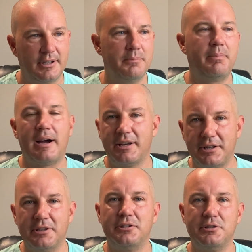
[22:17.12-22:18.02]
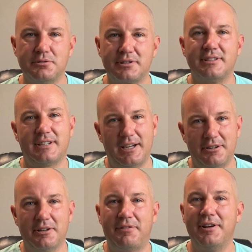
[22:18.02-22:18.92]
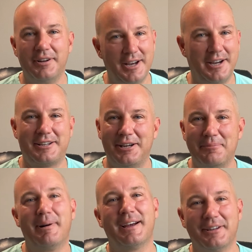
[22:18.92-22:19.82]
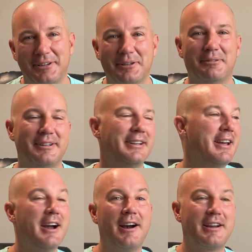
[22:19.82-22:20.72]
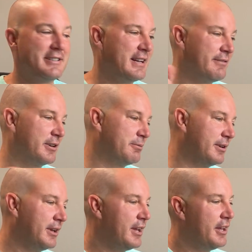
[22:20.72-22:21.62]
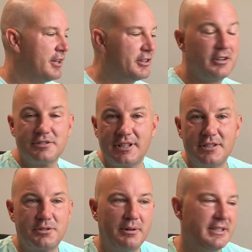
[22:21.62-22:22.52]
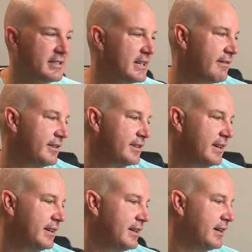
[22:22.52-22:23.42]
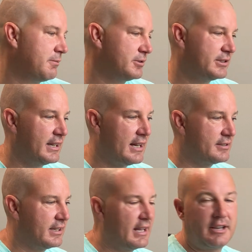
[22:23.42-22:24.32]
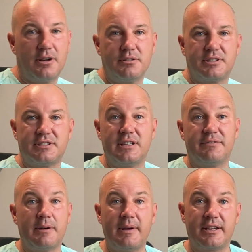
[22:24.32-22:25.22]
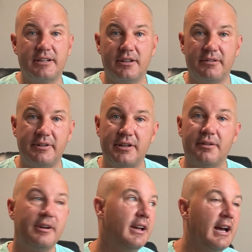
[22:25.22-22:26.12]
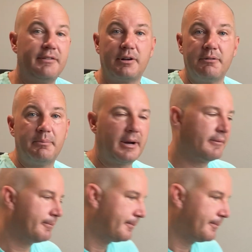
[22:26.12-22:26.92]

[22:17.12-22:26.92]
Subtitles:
buy a good used container if you're not going to buy a new one. All right, guys, have a good one. Thursday the 27th, and we'll see how today goes to see if I make another video. Have a great one. Bye.